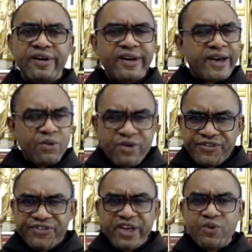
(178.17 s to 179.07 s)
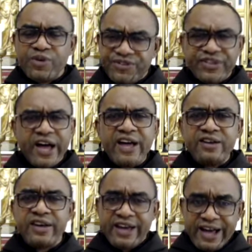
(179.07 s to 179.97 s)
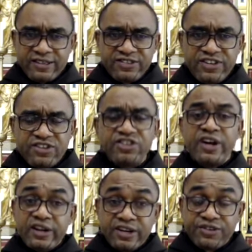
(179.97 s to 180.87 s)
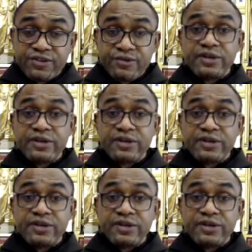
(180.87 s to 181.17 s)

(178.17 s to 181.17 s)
Can we say we stand and teach the truth